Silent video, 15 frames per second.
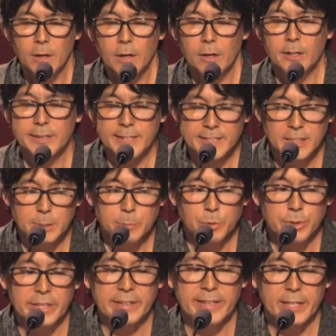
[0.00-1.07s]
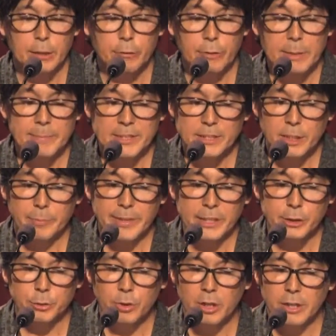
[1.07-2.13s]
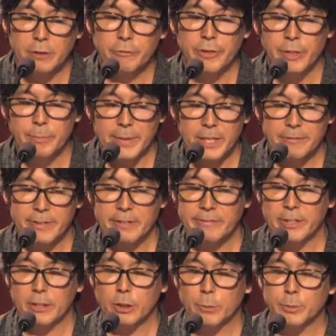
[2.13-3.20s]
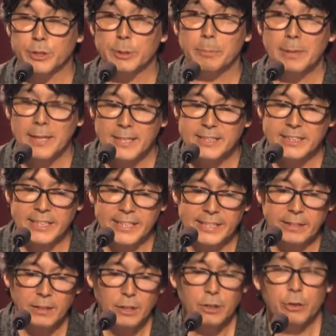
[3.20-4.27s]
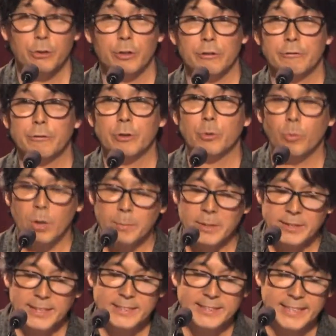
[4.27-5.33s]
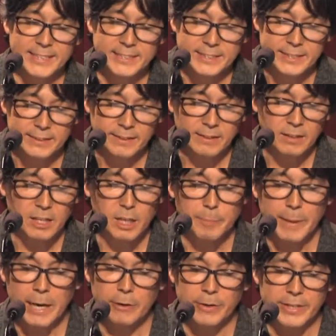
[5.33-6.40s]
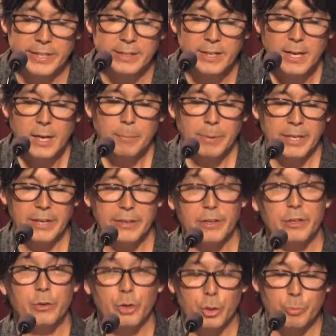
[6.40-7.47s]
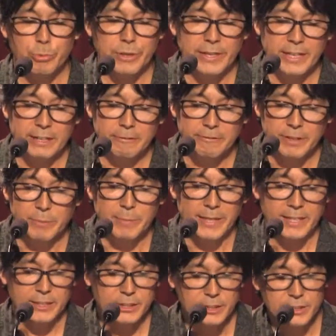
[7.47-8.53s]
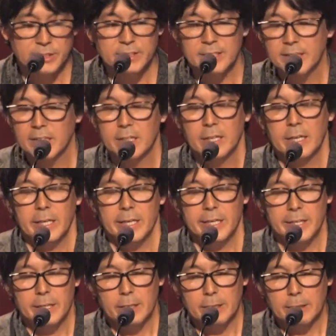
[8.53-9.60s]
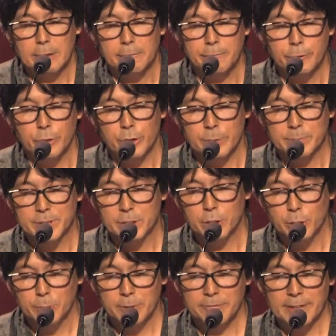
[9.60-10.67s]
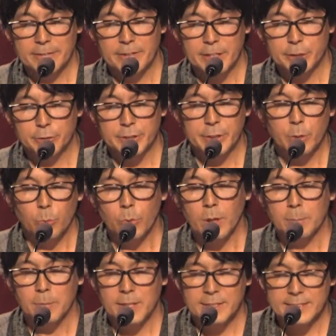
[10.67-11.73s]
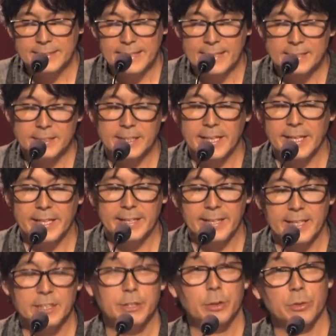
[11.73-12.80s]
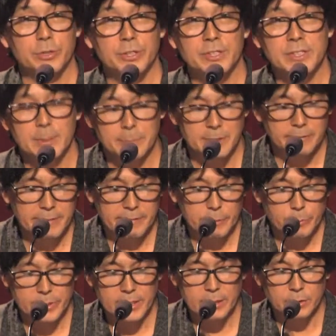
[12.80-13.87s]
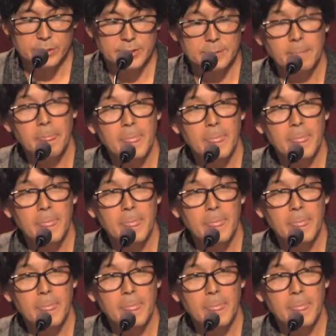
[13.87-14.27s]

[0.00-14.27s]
Her testimony that agreements are being drawn for the benefit of the global supply chain or for Walmartization are parroted by other corporate and fund managers. In the Forbes Global 500, Walmart stands head and shoulders above everyone else.